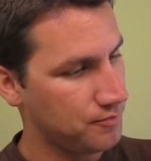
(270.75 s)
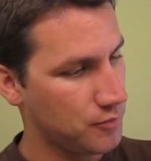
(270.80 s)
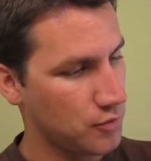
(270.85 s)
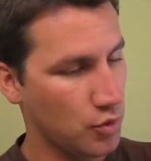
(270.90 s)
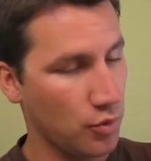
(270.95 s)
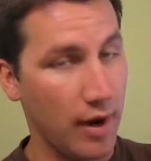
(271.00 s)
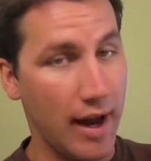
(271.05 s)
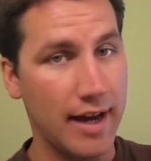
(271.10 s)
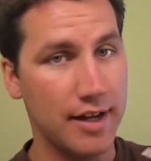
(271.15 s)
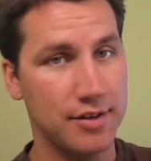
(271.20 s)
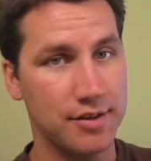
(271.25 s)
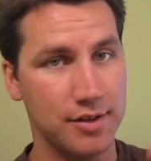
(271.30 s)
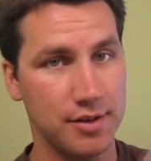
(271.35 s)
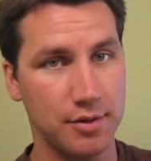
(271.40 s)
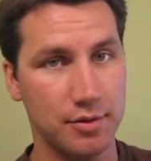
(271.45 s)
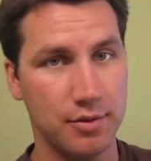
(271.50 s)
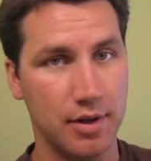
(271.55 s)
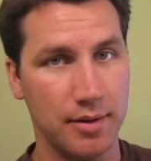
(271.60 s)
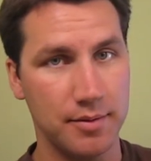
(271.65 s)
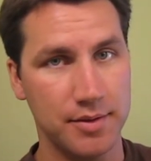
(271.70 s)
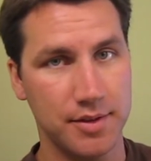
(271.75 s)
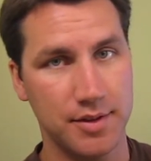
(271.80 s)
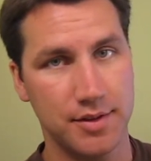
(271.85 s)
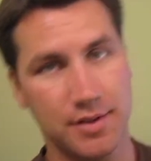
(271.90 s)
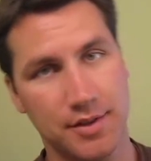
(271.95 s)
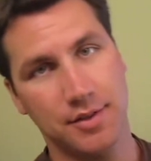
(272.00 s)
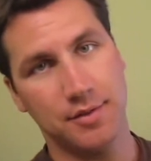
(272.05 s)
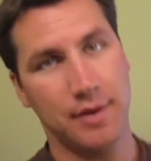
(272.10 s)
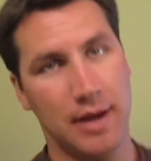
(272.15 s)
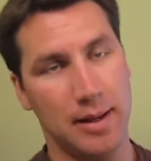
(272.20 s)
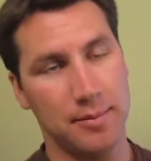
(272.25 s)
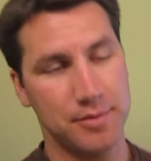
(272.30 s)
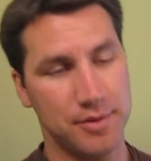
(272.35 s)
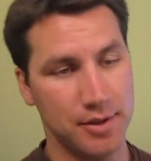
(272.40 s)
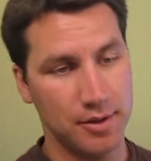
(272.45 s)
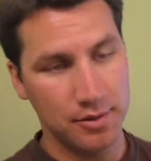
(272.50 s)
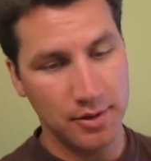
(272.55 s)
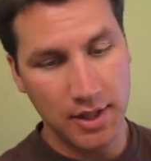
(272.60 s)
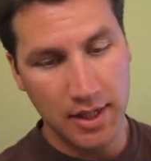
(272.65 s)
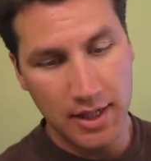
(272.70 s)
cracks and crevices and crap
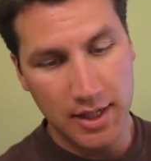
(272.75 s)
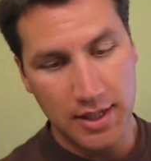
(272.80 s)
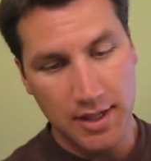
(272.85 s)
so